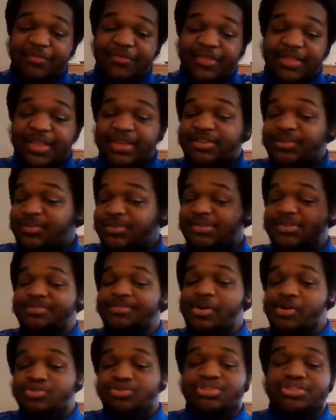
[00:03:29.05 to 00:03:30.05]
feel like there was
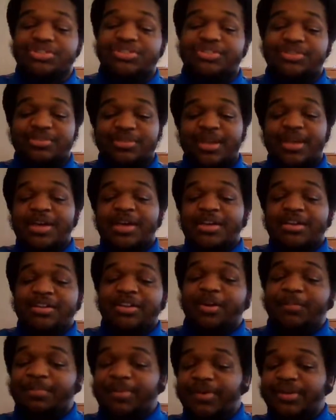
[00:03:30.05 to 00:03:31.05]
emotion, you
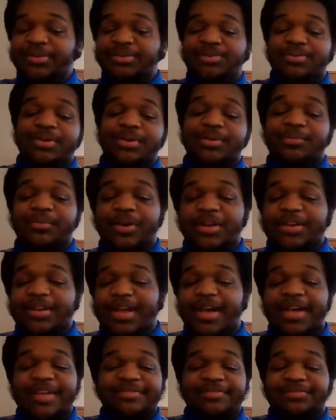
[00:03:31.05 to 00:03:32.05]
know, put into it and
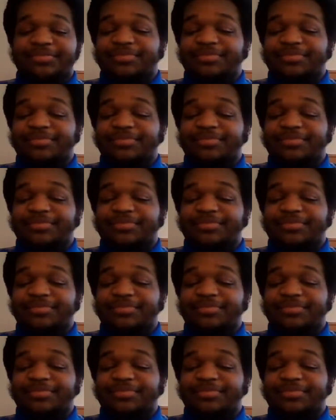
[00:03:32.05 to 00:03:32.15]
whatnot.